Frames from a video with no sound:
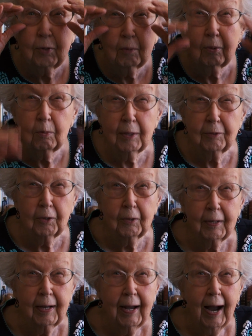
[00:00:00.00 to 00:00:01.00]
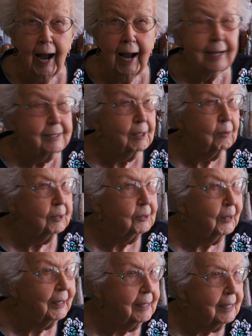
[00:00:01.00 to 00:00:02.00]
trouble with their eyes. They were
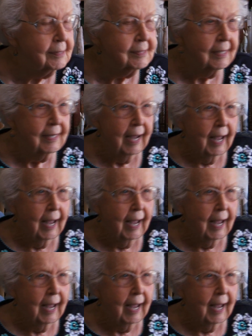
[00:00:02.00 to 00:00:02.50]
doing this,